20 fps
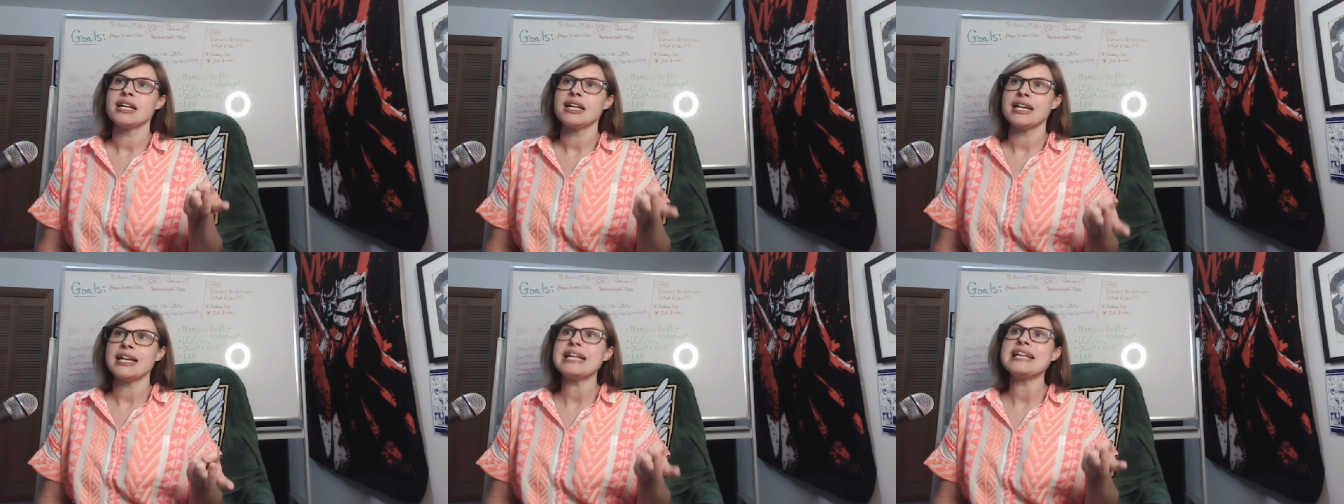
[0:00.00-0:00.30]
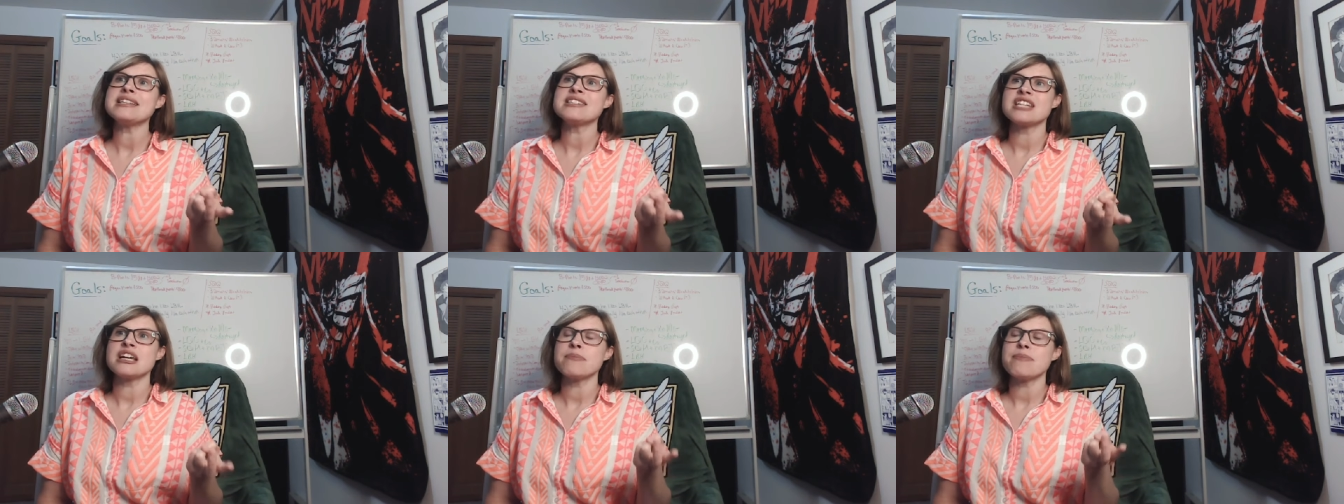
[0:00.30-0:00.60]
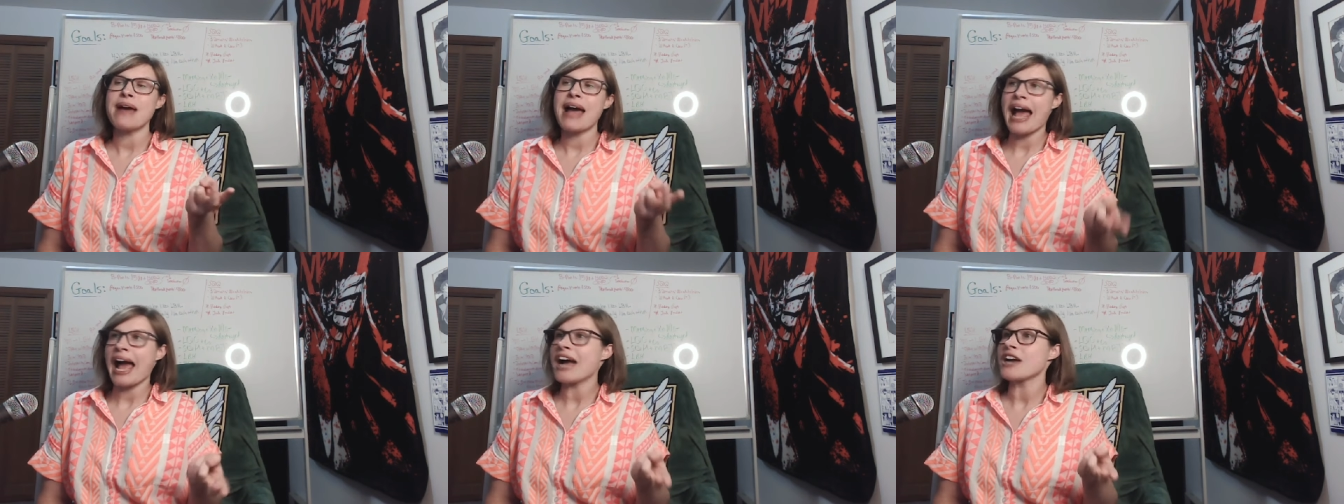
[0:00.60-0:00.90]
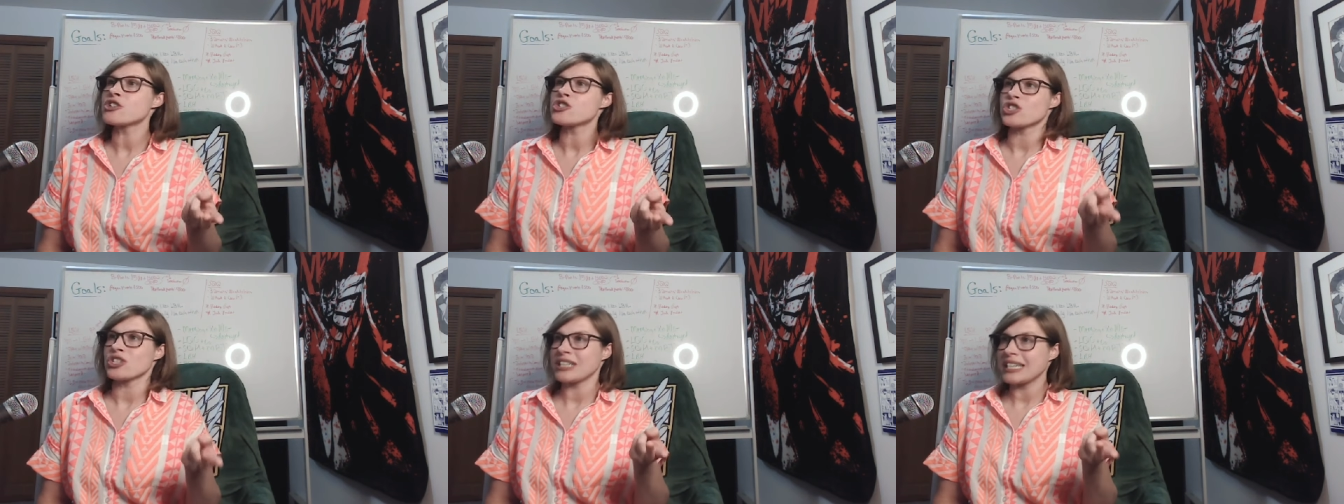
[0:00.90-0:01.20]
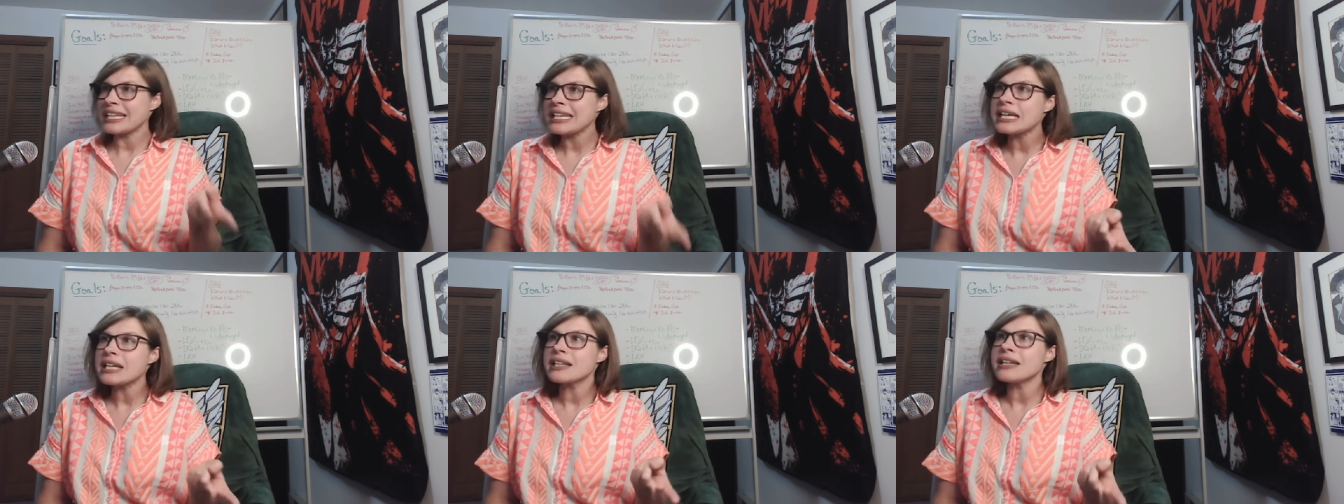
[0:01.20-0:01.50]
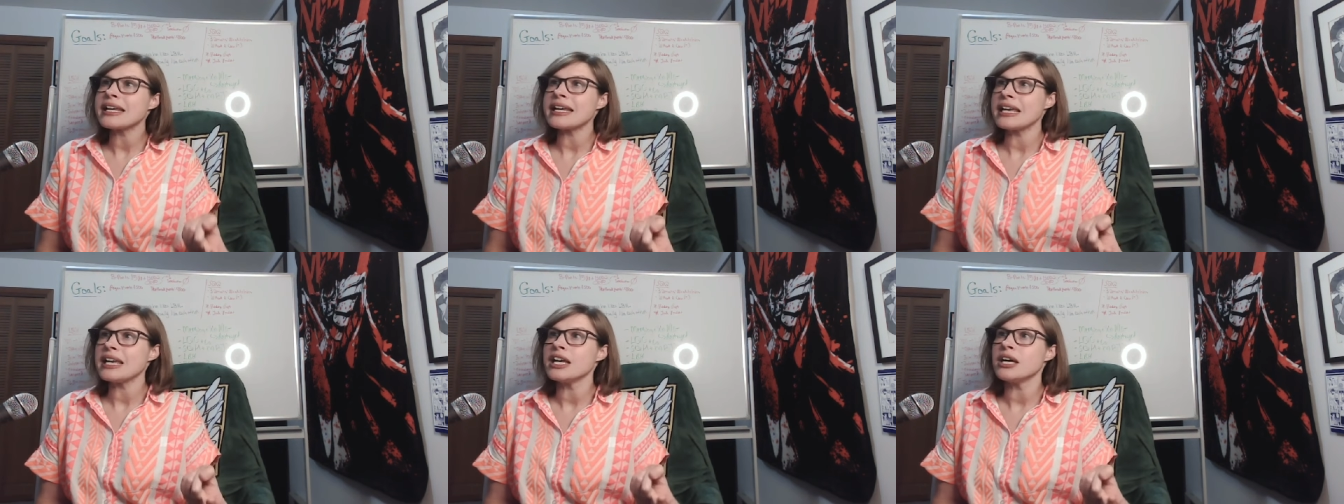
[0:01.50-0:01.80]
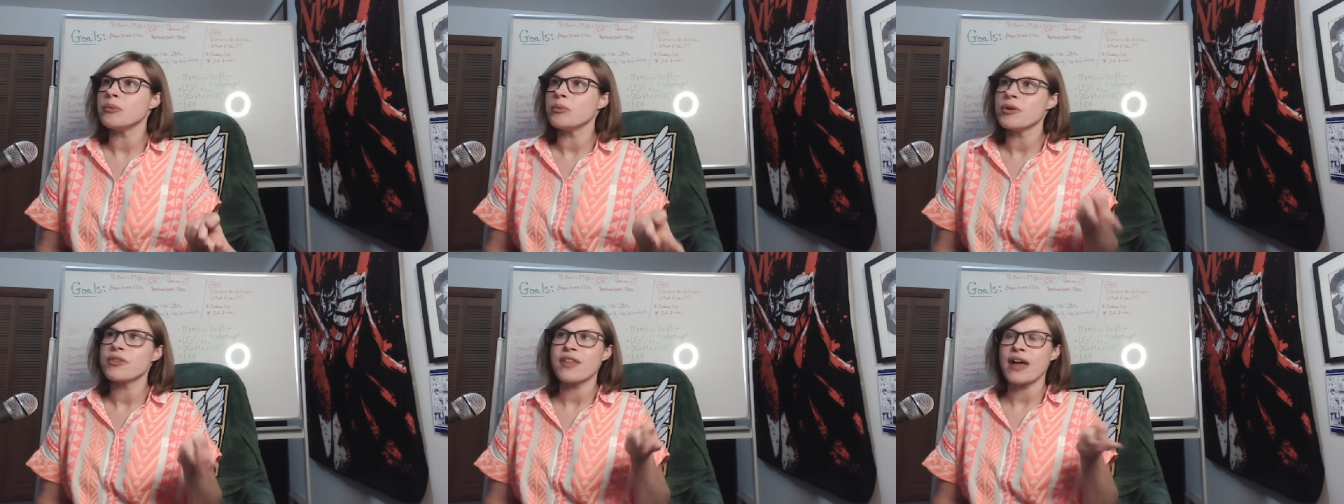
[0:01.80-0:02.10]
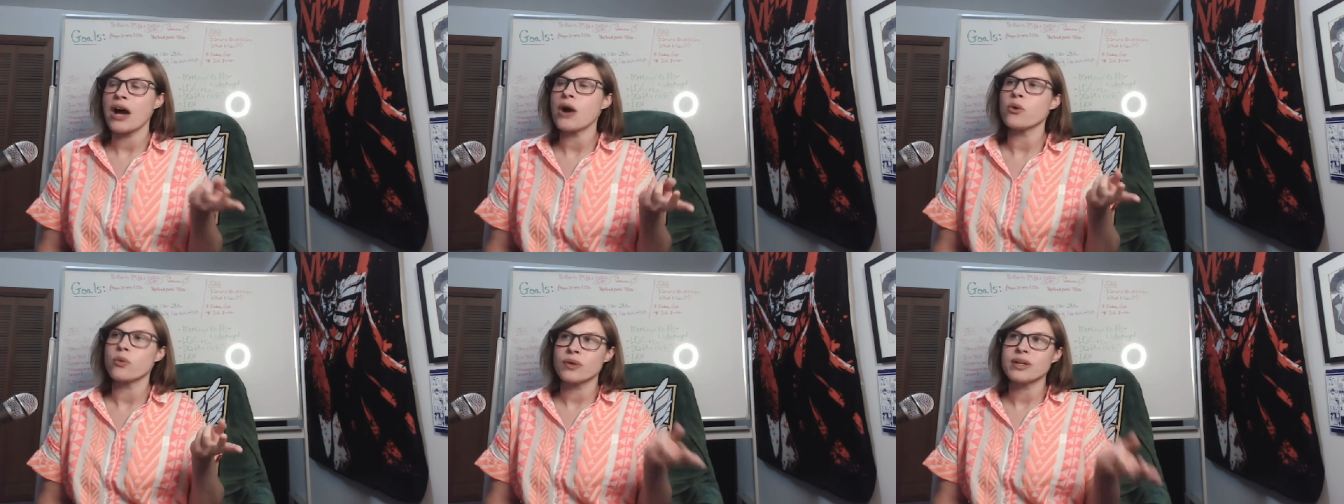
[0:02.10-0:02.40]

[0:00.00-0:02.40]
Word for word: ends up actually killing him without